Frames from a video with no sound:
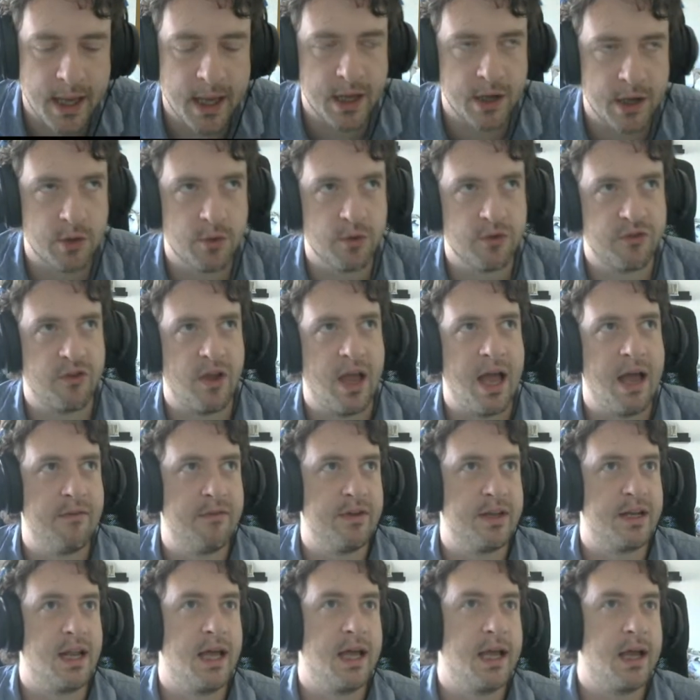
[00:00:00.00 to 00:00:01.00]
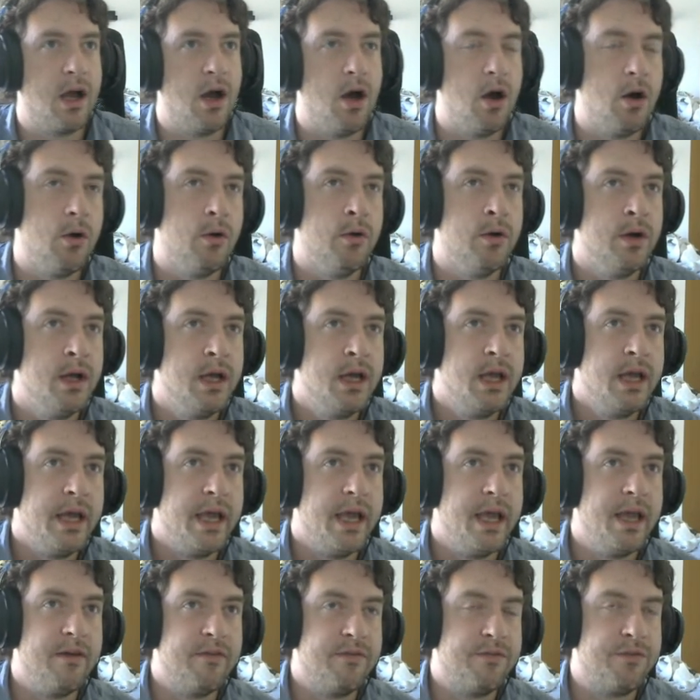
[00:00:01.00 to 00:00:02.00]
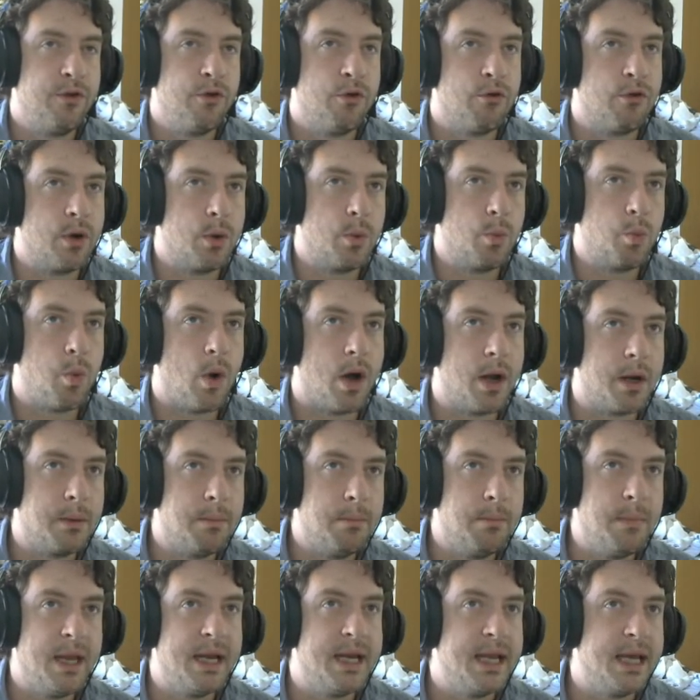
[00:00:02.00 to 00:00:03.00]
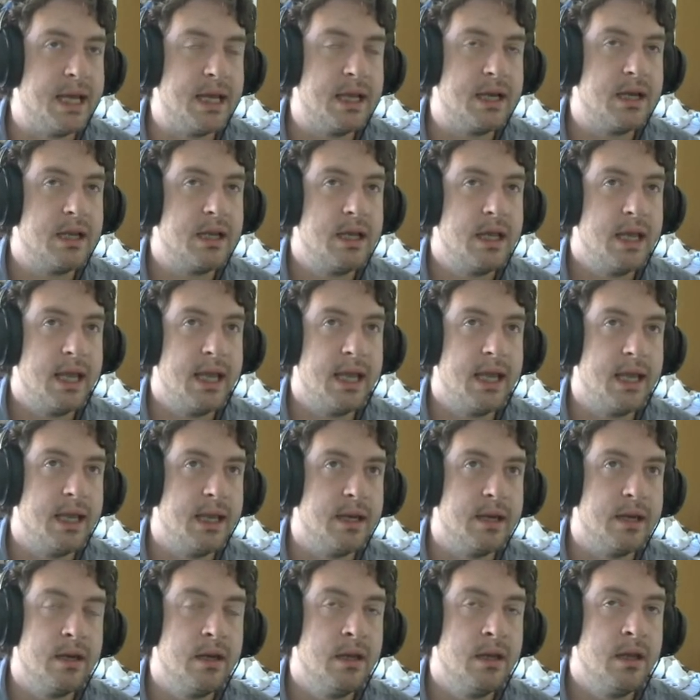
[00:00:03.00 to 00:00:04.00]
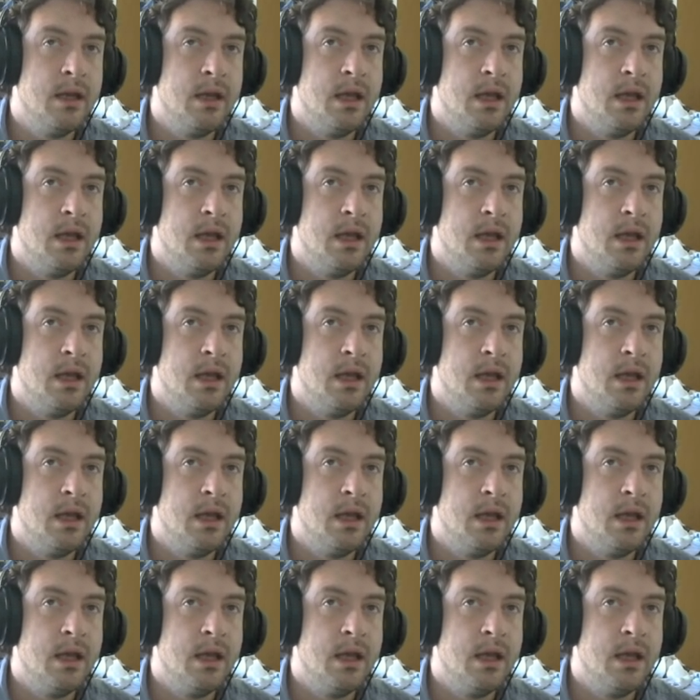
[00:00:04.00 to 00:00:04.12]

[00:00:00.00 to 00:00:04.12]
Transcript: And also have it like, oh, if you're at 1 minute in